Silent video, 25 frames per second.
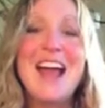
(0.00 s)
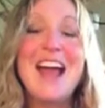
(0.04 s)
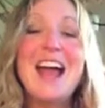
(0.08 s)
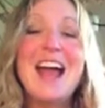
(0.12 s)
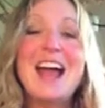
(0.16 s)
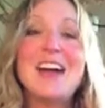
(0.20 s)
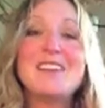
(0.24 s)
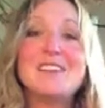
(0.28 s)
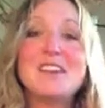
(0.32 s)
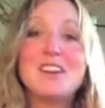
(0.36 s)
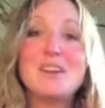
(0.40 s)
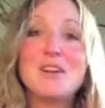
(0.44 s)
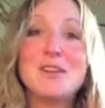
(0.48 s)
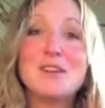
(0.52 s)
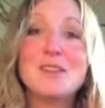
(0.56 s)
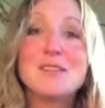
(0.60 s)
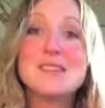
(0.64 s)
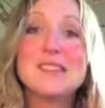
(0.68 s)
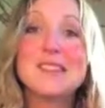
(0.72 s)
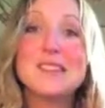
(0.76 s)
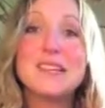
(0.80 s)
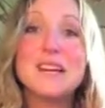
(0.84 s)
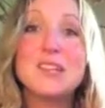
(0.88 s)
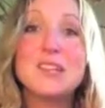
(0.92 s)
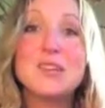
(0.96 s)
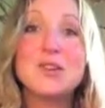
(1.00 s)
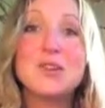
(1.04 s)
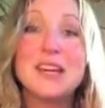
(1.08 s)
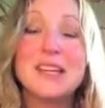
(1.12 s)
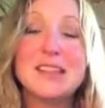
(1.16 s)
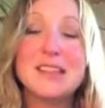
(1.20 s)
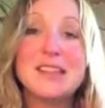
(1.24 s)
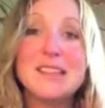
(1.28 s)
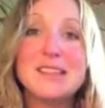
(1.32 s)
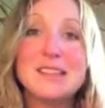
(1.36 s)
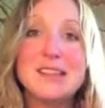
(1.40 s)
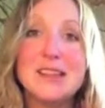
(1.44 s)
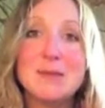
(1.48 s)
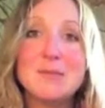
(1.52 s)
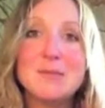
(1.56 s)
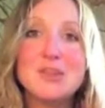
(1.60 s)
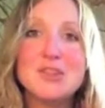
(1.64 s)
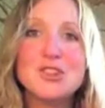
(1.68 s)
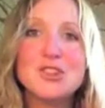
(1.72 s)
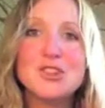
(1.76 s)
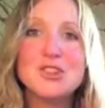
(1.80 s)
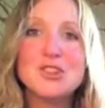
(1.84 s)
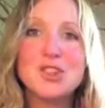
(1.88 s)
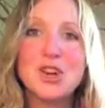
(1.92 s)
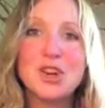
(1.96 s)
And then all of a sudden you get these
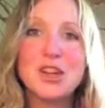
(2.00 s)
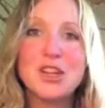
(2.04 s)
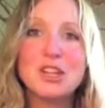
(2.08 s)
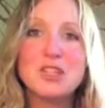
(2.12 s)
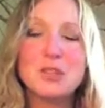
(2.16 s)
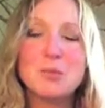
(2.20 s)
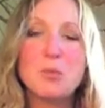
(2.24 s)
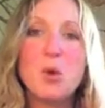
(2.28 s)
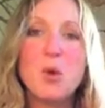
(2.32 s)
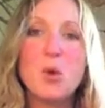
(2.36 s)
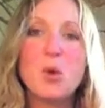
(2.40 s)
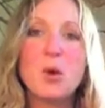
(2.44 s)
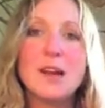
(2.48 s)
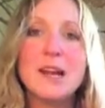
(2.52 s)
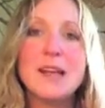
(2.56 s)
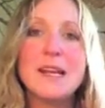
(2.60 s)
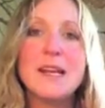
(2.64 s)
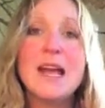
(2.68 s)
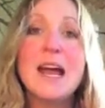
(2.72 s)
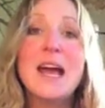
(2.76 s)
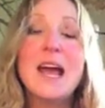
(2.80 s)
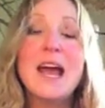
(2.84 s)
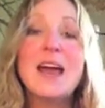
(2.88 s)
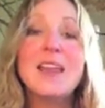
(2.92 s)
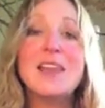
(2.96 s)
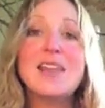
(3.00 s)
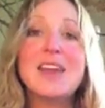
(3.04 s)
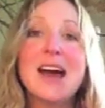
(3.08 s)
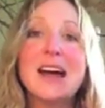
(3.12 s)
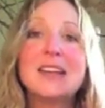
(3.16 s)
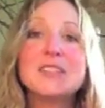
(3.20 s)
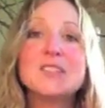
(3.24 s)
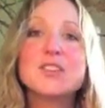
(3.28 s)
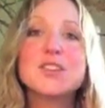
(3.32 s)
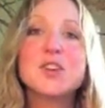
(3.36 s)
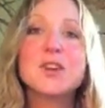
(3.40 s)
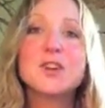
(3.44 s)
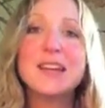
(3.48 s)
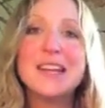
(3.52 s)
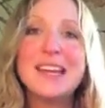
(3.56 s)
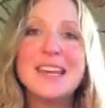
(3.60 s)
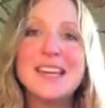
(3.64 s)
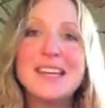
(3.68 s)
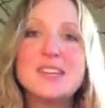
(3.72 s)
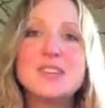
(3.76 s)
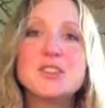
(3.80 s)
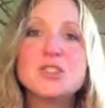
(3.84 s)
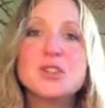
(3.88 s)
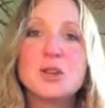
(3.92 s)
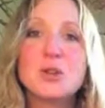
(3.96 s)
images starting to pour in. That's your
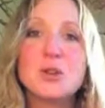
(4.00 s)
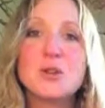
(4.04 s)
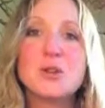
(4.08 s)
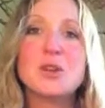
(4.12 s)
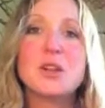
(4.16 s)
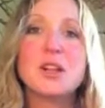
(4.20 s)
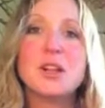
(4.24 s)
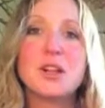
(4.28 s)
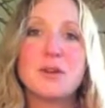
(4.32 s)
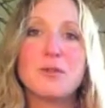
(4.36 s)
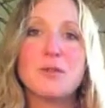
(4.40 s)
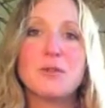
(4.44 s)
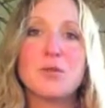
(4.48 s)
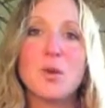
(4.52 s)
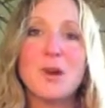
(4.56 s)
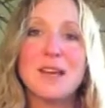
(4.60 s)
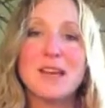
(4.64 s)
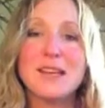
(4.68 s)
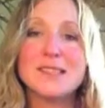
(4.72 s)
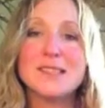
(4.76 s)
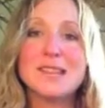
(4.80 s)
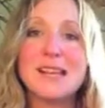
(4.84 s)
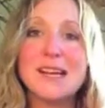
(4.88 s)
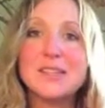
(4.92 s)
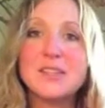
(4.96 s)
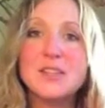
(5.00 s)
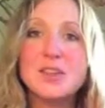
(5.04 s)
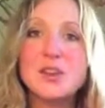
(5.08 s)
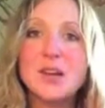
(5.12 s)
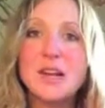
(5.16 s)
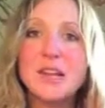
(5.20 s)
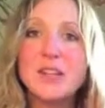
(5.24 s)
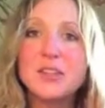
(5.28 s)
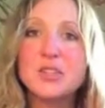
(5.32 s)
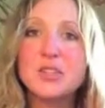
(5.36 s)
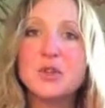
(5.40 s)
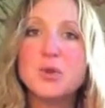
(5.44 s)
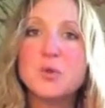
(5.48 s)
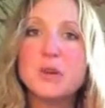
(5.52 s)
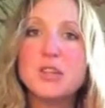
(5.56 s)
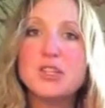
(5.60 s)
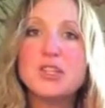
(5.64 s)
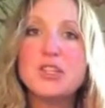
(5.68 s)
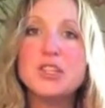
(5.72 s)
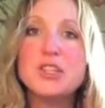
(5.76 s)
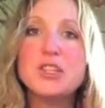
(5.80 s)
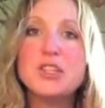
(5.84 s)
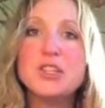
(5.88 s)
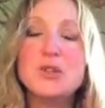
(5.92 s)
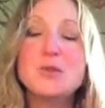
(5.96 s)
internal clairvoyance. That's your
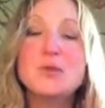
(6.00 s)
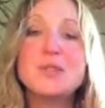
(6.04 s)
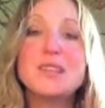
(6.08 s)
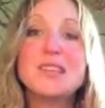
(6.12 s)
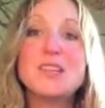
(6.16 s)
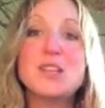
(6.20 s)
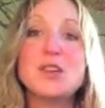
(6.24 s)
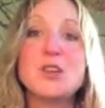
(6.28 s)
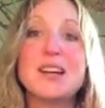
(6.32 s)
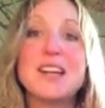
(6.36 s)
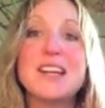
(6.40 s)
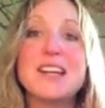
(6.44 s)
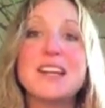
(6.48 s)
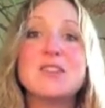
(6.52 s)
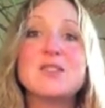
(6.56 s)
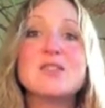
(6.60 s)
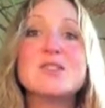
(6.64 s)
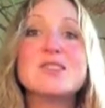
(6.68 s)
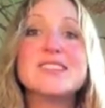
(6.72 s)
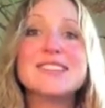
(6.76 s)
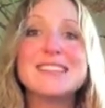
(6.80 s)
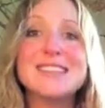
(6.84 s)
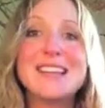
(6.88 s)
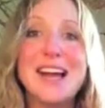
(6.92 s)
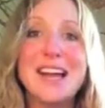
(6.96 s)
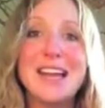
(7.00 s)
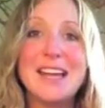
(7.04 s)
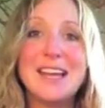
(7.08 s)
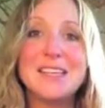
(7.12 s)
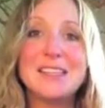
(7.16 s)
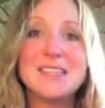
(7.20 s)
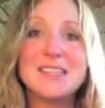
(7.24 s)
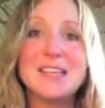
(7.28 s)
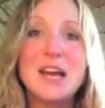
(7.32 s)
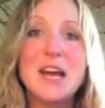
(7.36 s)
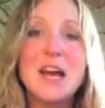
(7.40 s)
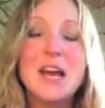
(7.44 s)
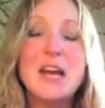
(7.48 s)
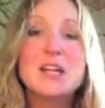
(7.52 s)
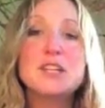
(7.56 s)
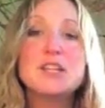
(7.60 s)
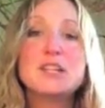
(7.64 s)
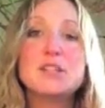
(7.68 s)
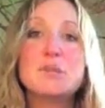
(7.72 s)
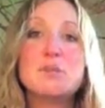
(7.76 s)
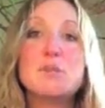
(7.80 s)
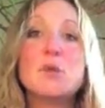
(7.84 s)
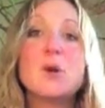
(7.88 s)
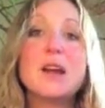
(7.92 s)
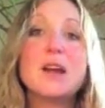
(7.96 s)
intuition using your inner sight
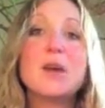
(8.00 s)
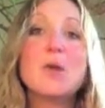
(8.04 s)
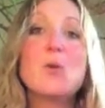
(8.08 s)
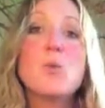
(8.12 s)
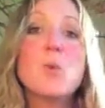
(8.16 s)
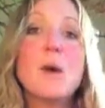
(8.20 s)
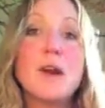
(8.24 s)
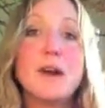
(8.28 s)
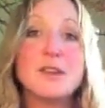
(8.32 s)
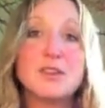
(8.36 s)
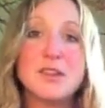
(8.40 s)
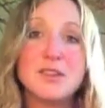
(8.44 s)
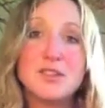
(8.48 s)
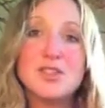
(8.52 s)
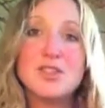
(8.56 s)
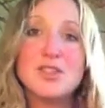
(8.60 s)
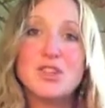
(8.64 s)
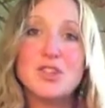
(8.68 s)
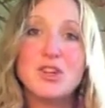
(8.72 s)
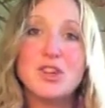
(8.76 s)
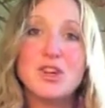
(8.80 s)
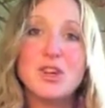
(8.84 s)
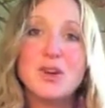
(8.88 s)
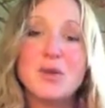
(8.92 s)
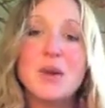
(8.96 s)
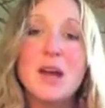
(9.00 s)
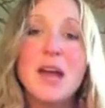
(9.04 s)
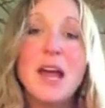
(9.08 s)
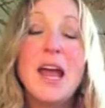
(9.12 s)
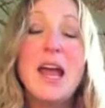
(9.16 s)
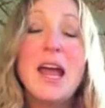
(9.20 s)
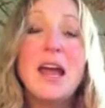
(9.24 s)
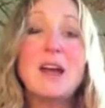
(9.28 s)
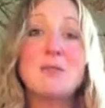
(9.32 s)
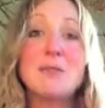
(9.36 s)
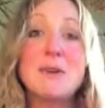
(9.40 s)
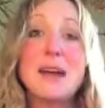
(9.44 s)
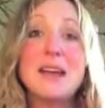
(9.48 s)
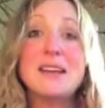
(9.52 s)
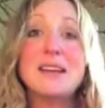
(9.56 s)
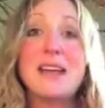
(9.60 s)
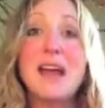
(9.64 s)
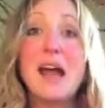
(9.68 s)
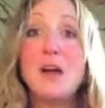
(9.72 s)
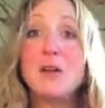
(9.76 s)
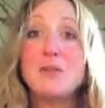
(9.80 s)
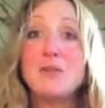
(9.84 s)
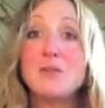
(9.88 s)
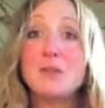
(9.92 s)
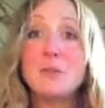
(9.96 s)
to bring awareness to you. And right
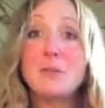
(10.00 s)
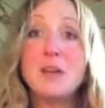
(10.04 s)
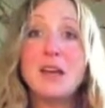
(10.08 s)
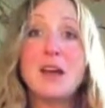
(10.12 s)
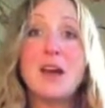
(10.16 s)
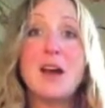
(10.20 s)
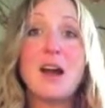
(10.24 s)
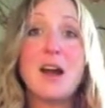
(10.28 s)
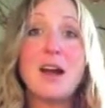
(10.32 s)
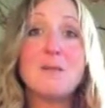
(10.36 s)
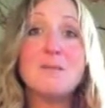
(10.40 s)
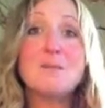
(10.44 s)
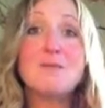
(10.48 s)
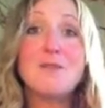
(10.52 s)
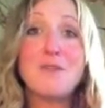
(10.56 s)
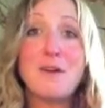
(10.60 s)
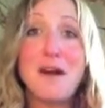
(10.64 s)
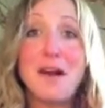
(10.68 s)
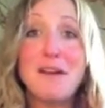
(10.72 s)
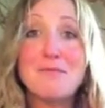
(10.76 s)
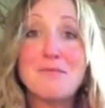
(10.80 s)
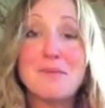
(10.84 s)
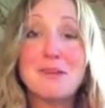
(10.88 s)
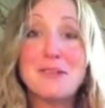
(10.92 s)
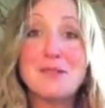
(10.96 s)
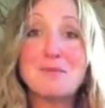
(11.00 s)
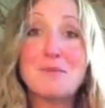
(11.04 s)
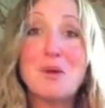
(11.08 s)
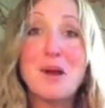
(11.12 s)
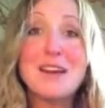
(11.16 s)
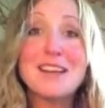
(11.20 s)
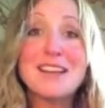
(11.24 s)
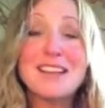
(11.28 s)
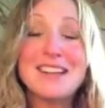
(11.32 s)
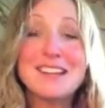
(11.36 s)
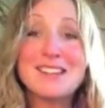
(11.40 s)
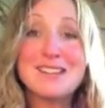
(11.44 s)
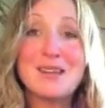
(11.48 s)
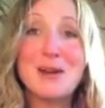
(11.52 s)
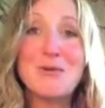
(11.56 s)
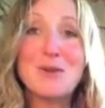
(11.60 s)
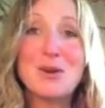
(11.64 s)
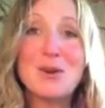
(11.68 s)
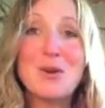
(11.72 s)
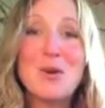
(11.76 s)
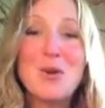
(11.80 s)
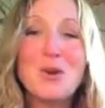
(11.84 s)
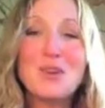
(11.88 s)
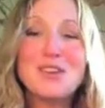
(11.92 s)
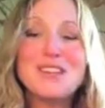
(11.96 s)
now for me, I'm 5 months pregnant as I
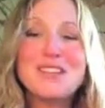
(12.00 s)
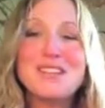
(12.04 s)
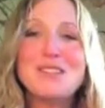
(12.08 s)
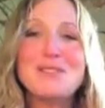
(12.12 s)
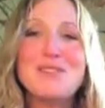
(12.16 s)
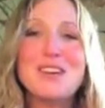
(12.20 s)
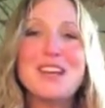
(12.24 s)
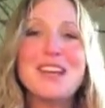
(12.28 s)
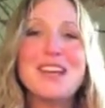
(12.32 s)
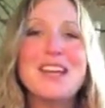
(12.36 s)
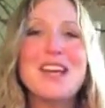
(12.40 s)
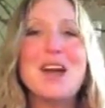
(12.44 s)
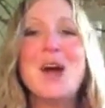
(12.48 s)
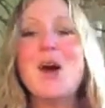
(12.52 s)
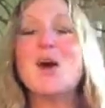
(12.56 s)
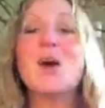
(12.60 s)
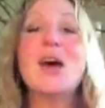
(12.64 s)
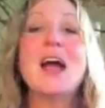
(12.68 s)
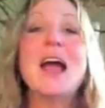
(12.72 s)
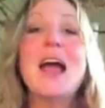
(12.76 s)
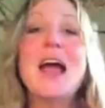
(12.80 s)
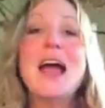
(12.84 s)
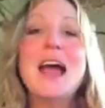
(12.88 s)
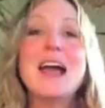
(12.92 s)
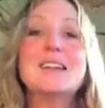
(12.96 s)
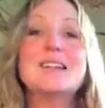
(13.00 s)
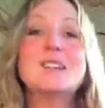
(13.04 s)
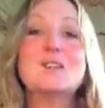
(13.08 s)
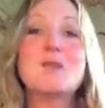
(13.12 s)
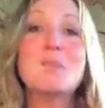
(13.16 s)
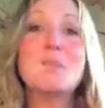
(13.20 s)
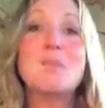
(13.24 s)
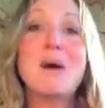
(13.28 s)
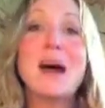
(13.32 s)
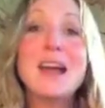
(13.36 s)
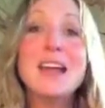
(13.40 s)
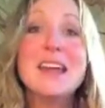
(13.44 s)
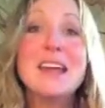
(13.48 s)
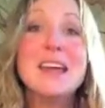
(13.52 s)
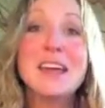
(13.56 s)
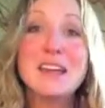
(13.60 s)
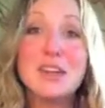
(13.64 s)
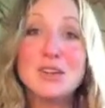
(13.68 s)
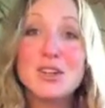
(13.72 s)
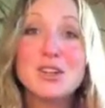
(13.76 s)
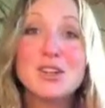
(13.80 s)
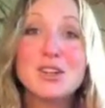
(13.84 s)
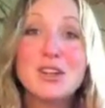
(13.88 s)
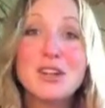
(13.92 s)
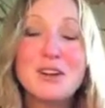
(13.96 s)
record this video. And so my
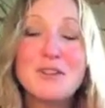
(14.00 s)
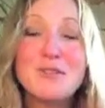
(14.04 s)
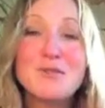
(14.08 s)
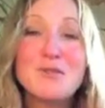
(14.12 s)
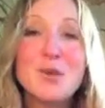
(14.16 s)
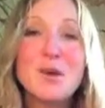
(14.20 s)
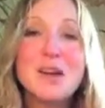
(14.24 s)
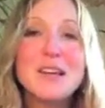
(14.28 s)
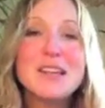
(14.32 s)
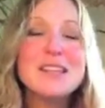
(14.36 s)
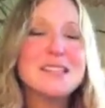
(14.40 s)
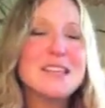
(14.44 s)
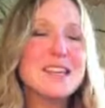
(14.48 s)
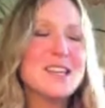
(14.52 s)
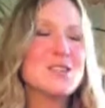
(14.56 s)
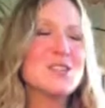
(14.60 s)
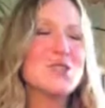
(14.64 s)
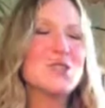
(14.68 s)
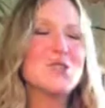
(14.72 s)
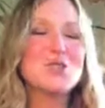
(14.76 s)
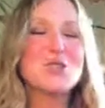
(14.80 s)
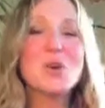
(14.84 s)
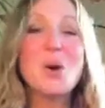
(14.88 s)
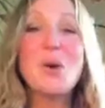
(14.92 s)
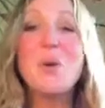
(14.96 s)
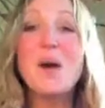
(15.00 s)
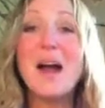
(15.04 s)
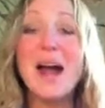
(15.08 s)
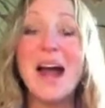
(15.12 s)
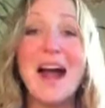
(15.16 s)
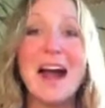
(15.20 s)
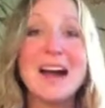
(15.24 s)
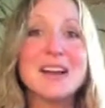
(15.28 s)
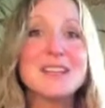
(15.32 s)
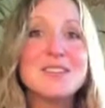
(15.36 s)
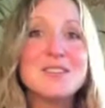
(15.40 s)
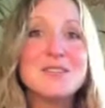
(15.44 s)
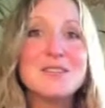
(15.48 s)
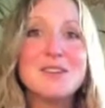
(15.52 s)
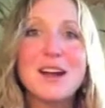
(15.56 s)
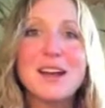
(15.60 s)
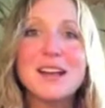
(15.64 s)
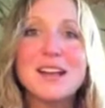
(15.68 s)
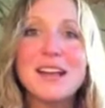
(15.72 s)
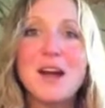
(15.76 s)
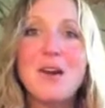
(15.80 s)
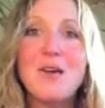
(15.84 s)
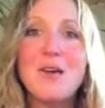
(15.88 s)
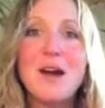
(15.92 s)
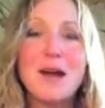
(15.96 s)
inner clairvoyance is so active right
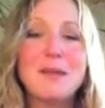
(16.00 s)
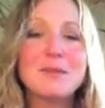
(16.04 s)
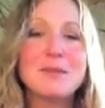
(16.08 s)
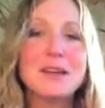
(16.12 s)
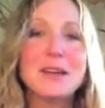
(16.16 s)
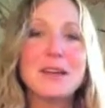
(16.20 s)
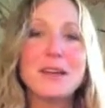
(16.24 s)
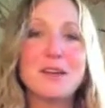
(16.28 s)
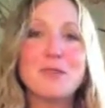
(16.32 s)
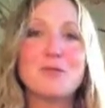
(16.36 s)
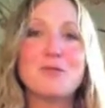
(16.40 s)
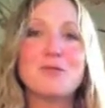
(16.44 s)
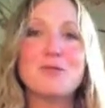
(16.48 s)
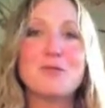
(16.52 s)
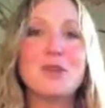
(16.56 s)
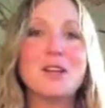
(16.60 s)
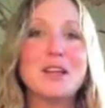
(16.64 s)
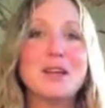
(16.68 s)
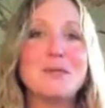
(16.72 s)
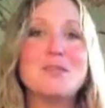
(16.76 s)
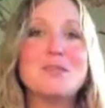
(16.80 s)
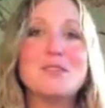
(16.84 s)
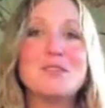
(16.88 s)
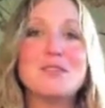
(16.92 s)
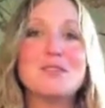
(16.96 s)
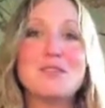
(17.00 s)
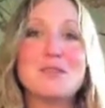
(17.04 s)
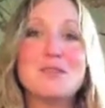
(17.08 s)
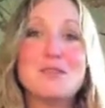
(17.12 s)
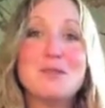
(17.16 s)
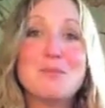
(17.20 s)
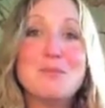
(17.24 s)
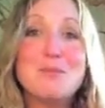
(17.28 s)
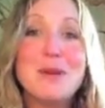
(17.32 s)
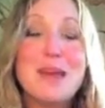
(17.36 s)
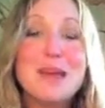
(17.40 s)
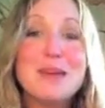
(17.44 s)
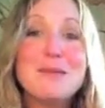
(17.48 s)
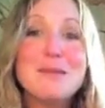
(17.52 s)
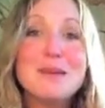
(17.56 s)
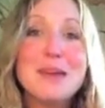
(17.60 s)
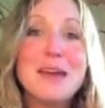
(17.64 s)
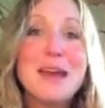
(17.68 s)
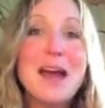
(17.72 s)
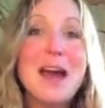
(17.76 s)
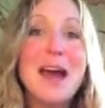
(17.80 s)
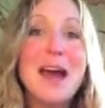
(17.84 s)
now. I'm getting full images of the baby.